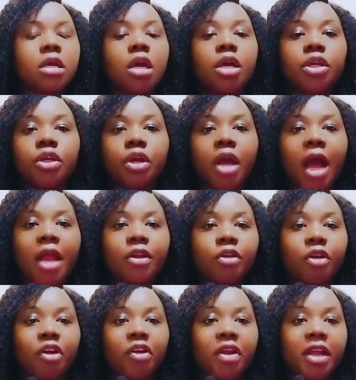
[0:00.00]
You can
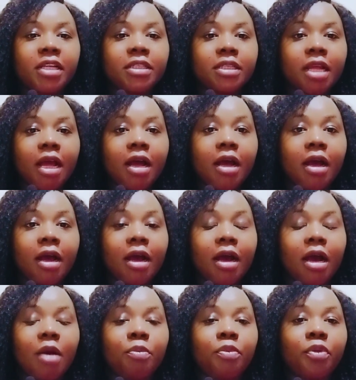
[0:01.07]
create
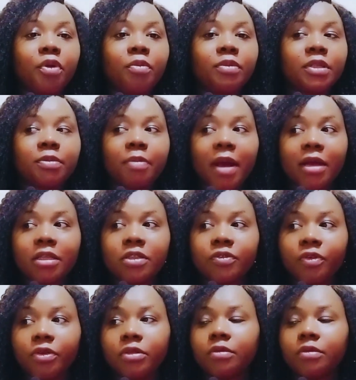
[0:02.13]
prompt packs for